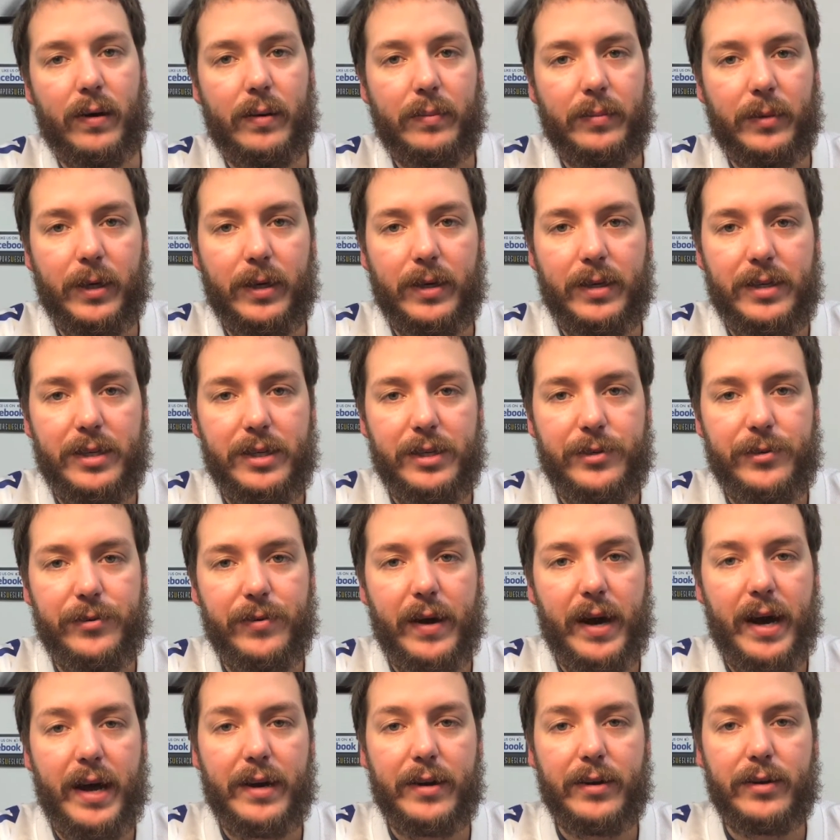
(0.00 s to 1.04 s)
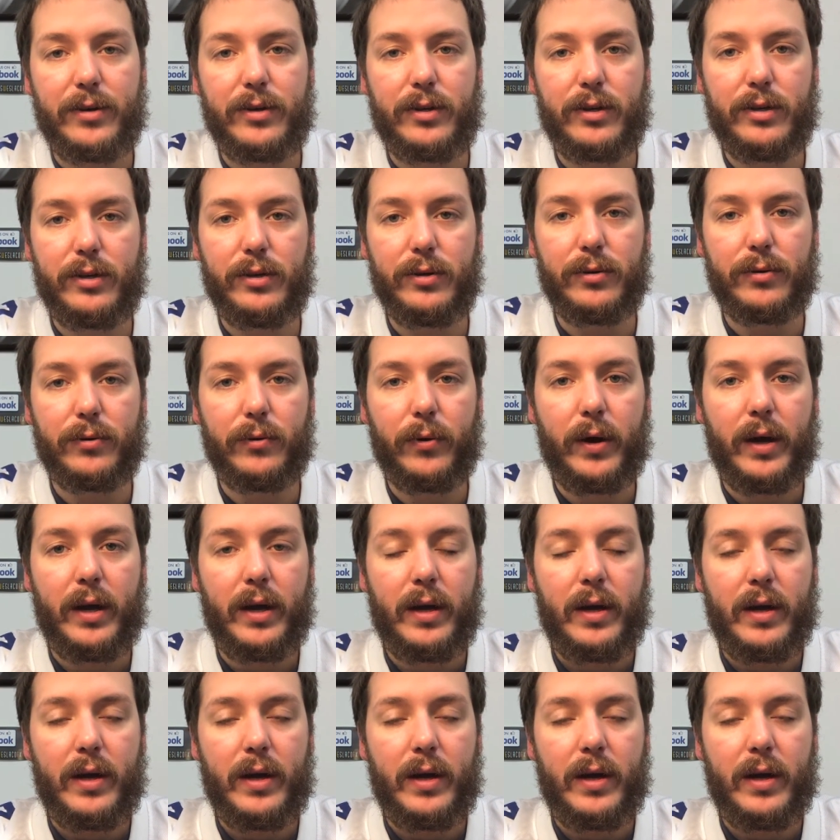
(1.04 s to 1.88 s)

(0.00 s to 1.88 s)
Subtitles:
I'm going to teach you how to do